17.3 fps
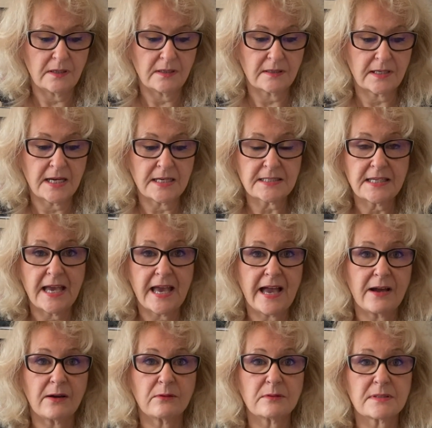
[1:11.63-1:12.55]
cut it
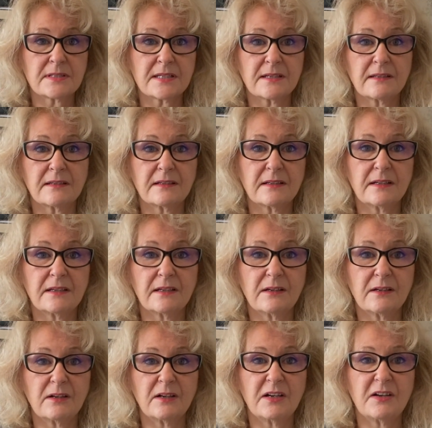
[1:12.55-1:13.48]
out,
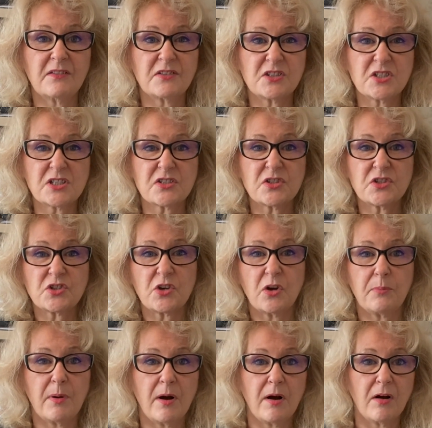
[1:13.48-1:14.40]
just the
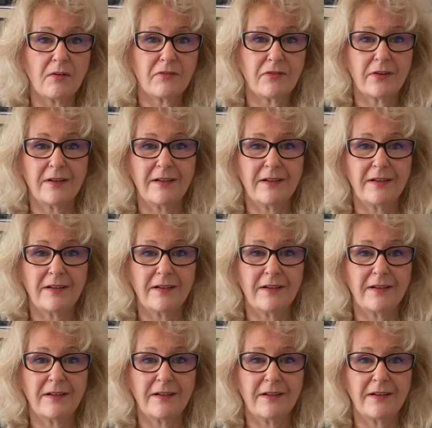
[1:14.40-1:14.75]
top half.